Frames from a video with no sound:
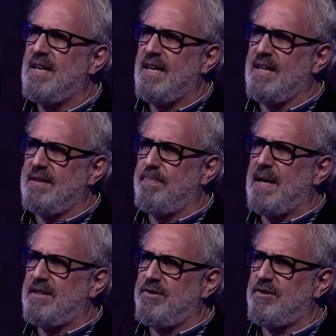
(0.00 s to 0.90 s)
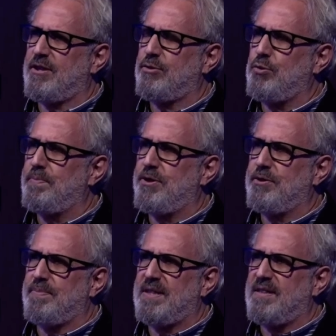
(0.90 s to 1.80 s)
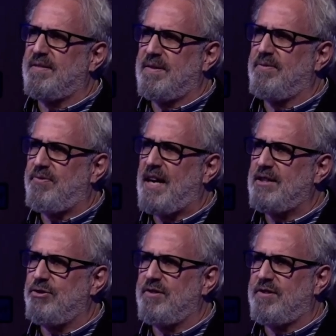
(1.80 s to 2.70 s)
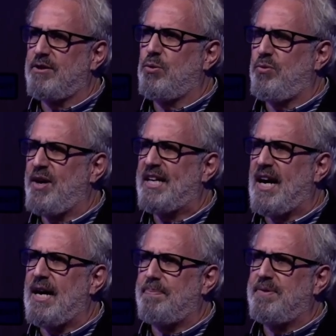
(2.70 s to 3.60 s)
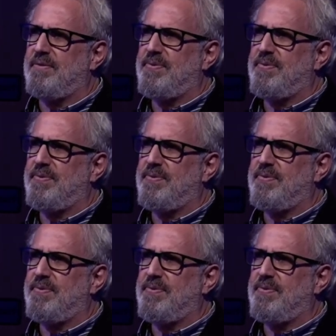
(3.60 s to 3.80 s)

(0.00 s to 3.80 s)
and the body starts to burn, but the father, instead of wake up,